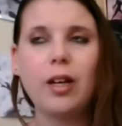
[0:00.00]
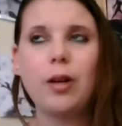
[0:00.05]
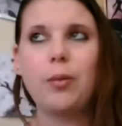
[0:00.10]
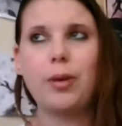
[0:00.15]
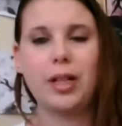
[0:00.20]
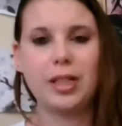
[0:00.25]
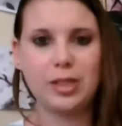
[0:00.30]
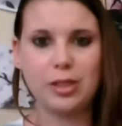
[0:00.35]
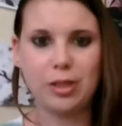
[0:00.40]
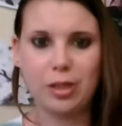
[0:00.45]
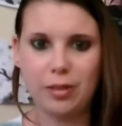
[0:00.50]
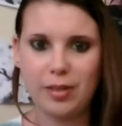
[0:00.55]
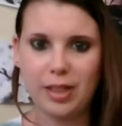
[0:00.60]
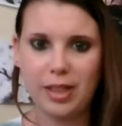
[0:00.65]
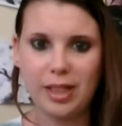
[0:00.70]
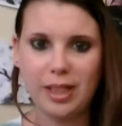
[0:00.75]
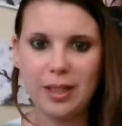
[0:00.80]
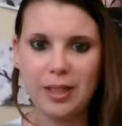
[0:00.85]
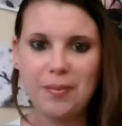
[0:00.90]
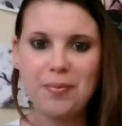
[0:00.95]
when it's not
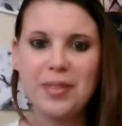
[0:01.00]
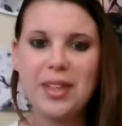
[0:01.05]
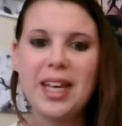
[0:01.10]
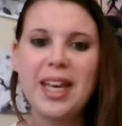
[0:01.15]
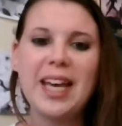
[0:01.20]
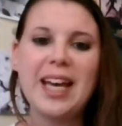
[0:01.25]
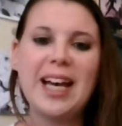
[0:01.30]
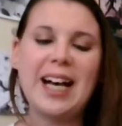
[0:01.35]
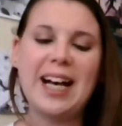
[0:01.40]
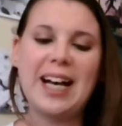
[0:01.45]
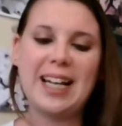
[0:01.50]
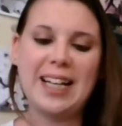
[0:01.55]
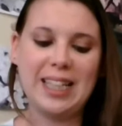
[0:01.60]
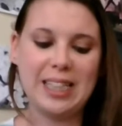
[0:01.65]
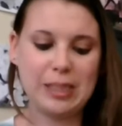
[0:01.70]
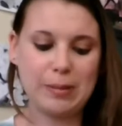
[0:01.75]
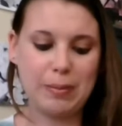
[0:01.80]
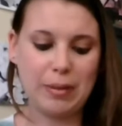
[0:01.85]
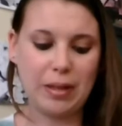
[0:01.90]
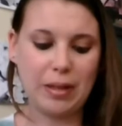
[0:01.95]
raining and
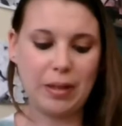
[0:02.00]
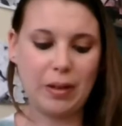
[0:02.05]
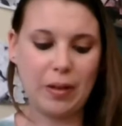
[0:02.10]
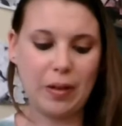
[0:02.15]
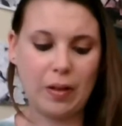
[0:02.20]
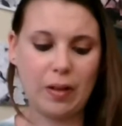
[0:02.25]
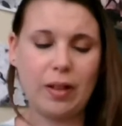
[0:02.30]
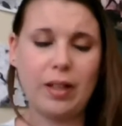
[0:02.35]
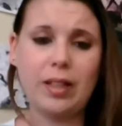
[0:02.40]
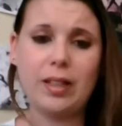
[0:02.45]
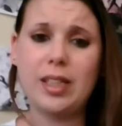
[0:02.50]
it's a bit hot.